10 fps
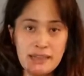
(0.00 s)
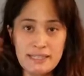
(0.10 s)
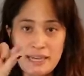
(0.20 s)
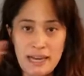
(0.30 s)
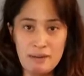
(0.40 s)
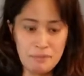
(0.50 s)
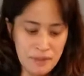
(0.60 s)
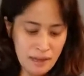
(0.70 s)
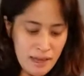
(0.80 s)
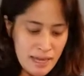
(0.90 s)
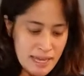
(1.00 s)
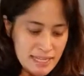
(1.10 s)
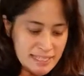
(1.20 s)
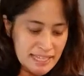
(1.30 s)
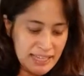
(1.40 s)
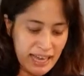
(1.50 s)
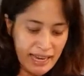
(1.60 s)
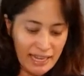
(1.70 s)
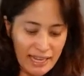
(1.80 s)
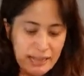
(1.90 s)
the time to
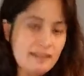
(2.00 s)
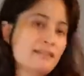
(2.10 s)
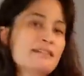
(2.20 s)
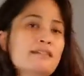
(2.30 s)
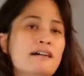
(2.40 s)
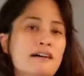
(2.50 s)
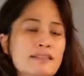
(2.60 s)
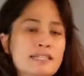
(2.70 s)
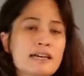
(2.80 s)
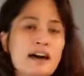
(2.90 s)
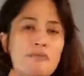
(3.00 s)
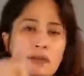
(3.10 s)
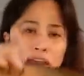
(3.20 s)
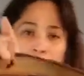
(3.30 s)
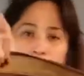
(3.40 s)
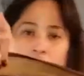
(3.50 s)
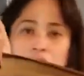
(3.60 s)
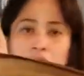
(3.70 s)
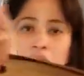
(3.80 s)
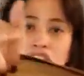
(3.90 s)
line it on the top and the
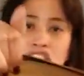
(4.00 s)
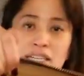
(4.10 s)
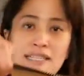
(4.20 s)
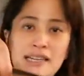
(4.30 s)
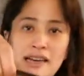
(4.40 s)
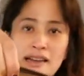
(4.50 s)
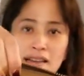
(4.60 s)
bottom in chestnut.